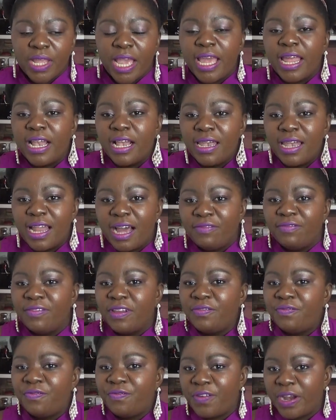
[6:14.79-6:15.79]
a
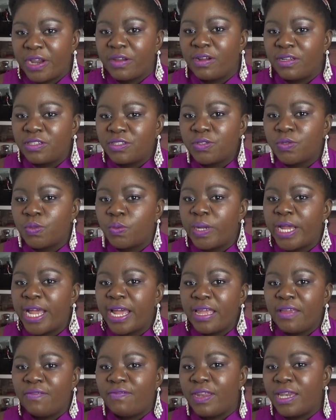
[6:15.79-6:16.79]
lovely fragrance to
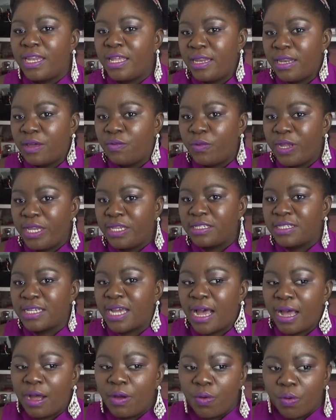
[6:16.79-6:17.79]
wear even in the
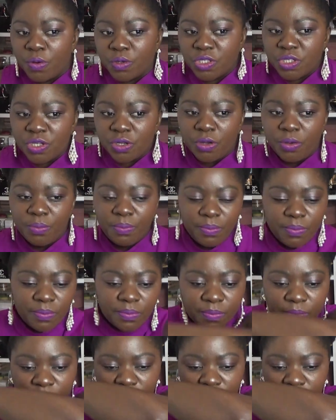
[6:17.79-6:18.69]
winter, autumn.